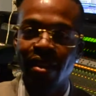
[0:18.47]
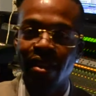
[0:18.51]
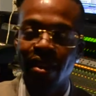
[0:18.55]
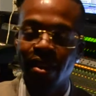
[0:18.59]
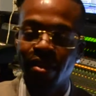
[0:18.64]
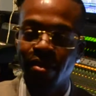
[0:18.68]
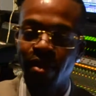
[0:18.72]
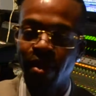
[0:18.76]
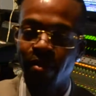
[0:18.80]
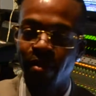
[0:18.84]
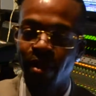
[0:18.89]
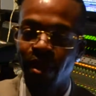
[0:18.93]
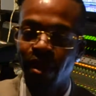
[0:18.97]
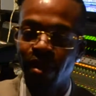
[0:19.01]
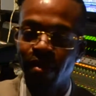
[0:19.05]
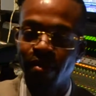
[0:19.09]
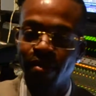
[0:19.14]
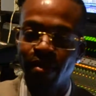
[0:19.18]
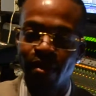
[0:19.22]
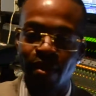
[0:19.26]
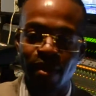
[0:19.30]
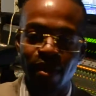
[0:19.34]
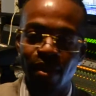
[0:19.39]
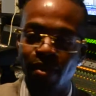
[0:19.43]
You know what I mean?
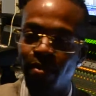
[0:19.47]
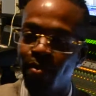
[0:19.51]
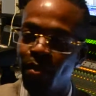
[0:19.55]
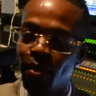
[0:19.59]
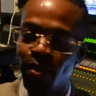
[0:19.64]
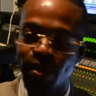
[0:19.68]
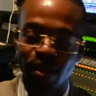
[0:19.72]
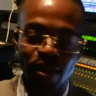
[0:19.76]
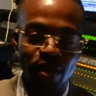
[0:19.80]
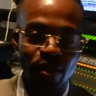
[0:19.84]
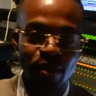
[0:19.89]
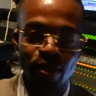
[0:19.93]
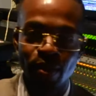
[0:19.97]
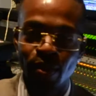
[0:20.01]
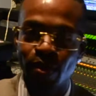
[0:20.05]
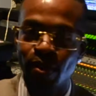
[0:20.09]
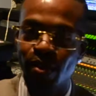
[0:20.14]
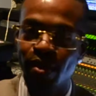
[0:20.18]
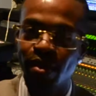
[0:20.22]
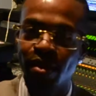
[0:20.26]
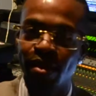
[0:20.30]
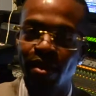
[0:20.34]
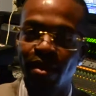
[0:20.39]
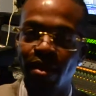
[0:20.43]
I've done most of
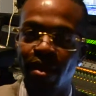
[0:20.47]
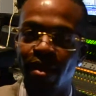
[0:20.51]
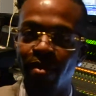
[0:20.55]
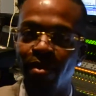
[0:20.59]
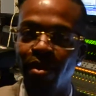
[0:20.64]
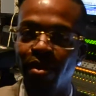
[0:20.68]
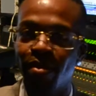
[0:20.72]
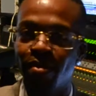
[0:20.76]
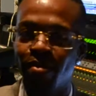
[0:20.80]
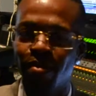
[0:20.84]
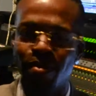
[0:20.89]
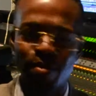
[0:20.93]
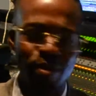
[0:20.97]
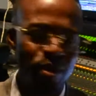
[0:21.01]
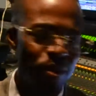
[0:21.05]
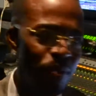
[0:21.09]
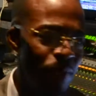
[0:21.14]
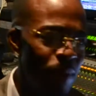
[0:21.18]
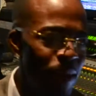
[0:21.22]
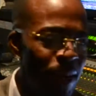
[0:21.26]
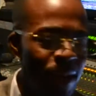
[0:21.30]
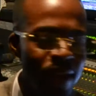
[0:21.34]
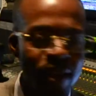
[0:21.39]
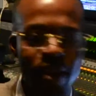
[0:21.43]
those. You know what I mean?
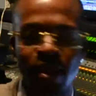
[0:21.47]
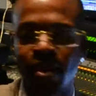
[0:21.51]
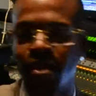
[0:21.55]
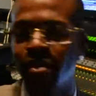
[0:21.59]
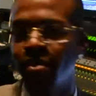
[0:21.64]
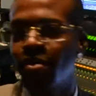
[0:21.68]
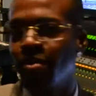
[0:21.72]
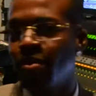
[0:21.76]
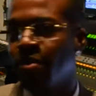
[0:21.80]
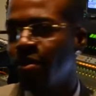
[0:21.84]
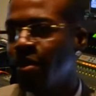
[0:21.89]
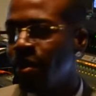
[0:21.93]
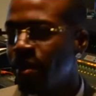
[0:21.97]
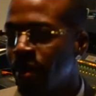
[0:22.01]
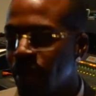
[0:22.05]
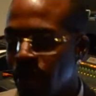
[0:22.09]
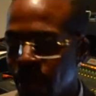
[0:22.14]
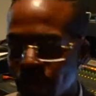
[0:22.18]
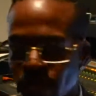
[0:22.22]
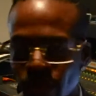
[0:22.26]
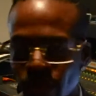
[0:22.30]
Jamaica, came